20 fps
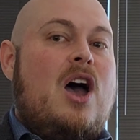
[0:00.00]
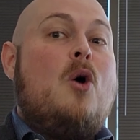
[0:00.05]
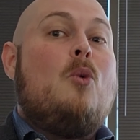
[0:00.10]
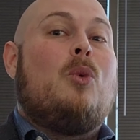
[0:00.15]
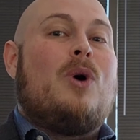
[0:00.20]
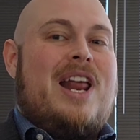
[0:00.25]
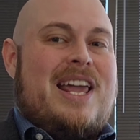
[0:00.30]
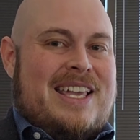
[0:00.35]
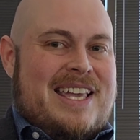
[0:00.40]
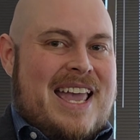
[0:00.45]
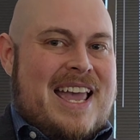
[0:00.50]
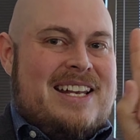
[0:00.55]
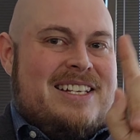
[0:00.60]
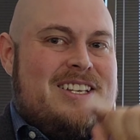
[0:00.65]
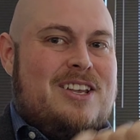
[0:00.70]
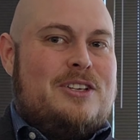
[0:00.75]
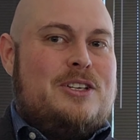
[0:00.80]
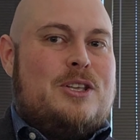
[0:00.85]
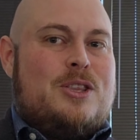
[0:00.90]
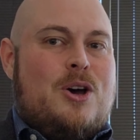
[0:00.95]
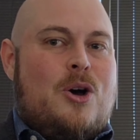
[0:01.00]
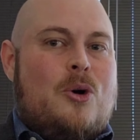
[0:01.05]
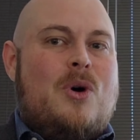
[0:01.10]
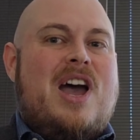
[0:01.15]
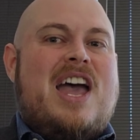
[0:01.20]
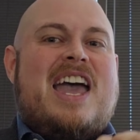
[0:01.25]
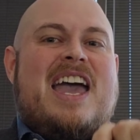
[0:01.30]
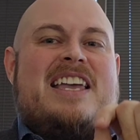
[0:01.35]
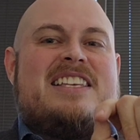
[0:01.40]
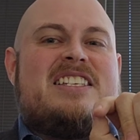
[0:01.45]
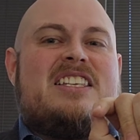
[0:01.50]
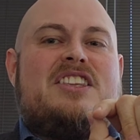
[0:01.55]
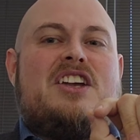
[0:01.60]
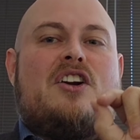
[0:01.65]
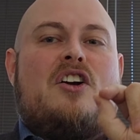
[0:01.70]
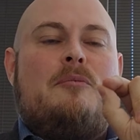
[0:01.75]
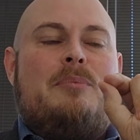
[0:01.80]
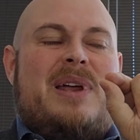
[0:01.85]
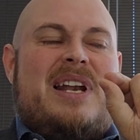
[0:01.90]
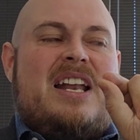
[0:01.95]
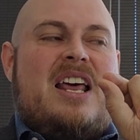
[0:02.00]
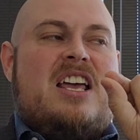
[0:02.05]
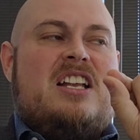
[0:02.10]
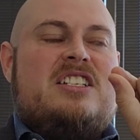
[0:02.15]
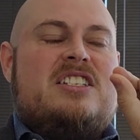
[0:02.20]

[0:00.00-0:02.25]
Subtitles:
What I can tell you, though, is that there have been